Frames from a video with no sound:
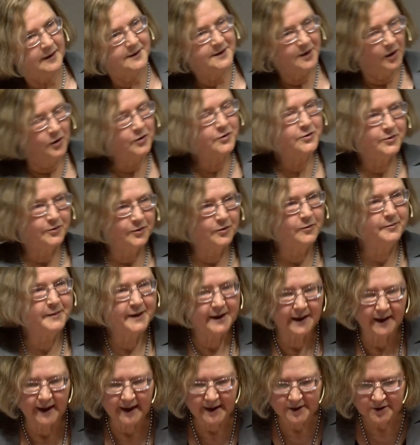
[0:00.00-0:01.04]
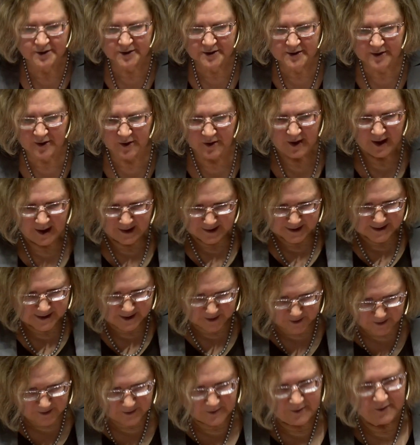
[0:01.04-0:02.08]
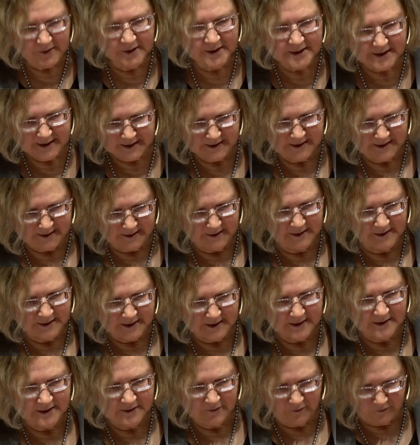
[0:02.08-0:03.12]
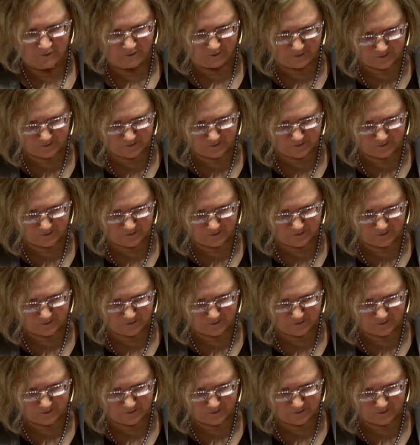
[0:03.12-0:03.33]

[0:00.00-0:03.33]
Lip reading: adulthood or middle age. So this is